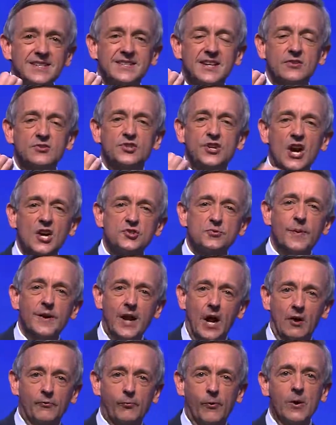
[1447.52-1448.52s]
is a
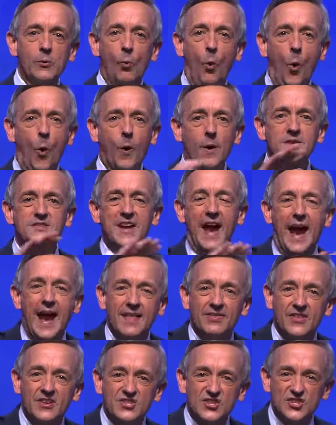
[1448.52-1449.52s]
judgment of rewards,
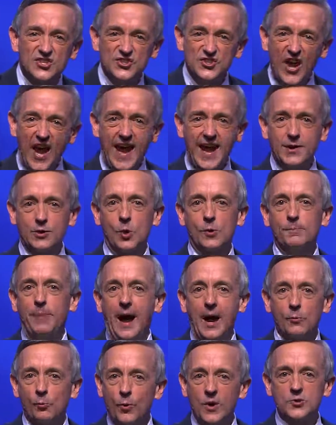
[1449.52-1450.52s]
and the standard
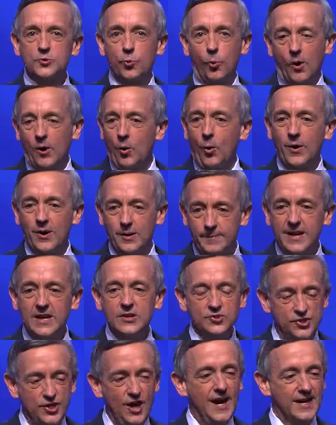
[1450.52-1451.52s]
by which we're going to be
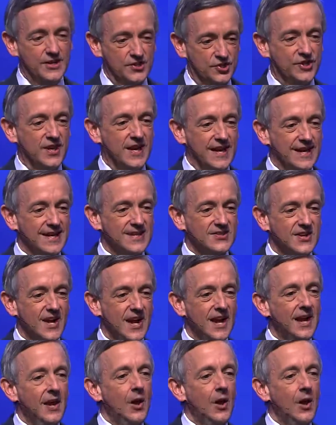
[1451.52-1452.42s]
judged is,